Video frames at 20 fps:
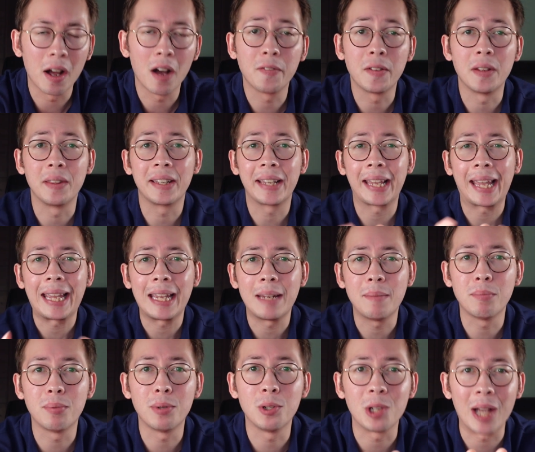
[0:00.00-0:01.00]
after the
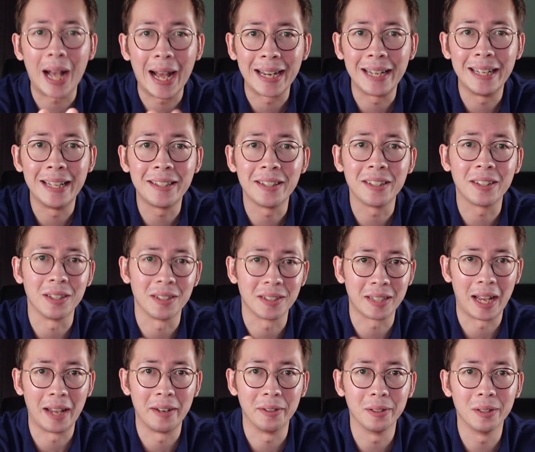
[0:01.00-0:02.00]
Cambridge Analytica
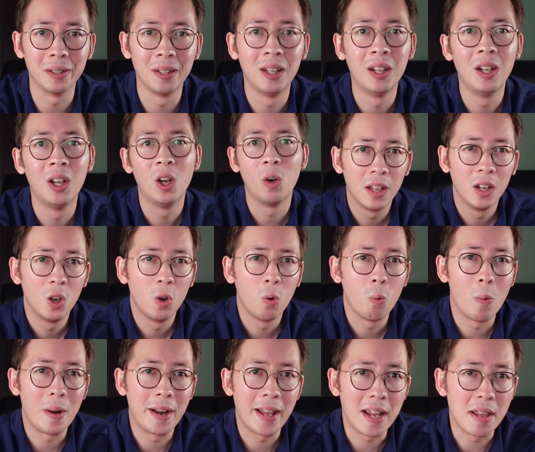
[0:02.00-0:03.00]
scandal,
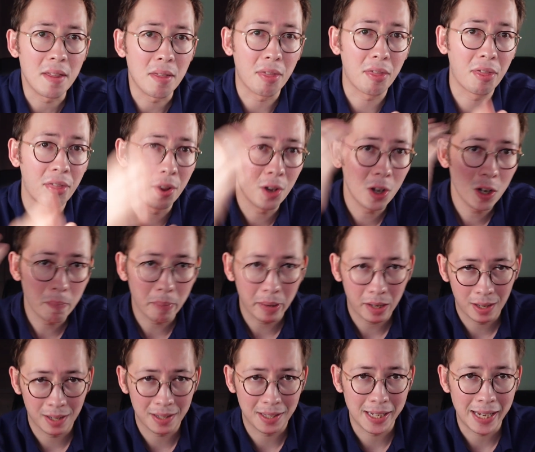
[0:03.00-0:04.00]
when a third
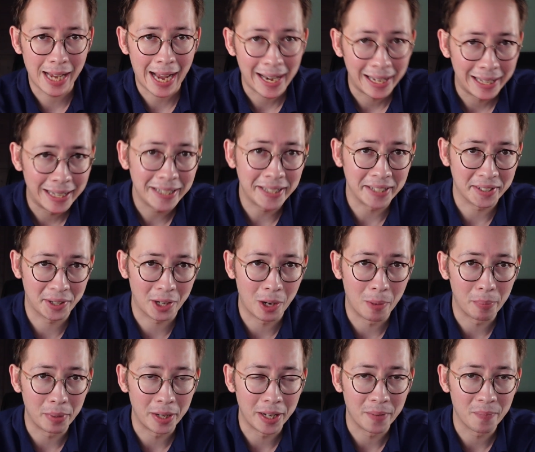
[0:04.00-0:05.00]
party analytics
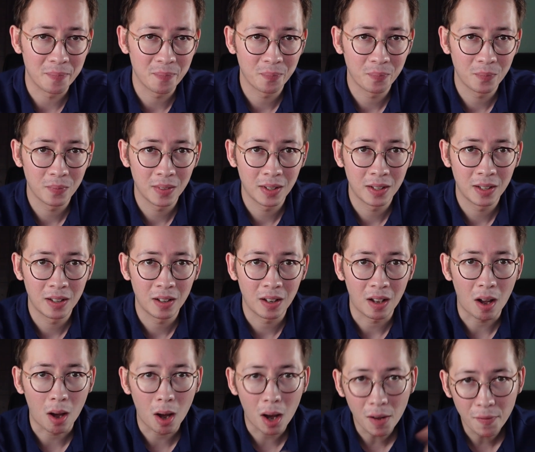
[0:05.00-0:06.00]
company
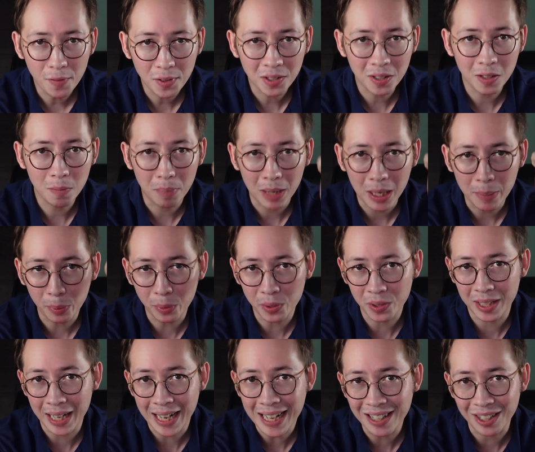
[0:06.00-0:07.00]
harvested
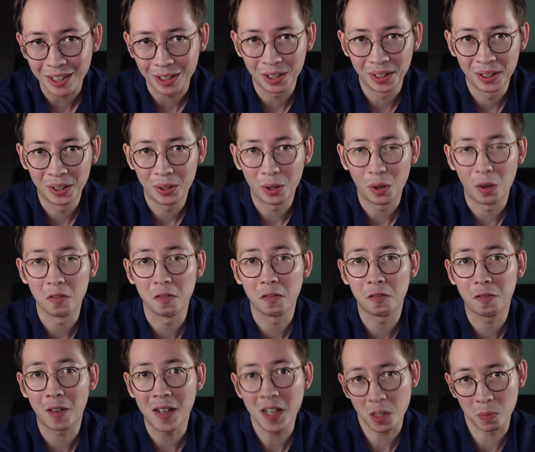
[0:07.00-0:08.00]
people's data on
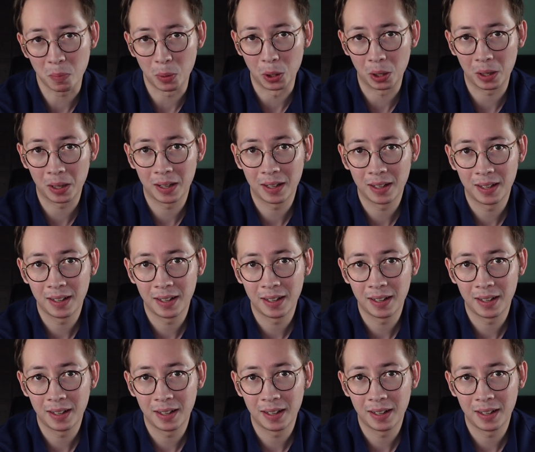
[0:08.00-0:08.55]
Facebook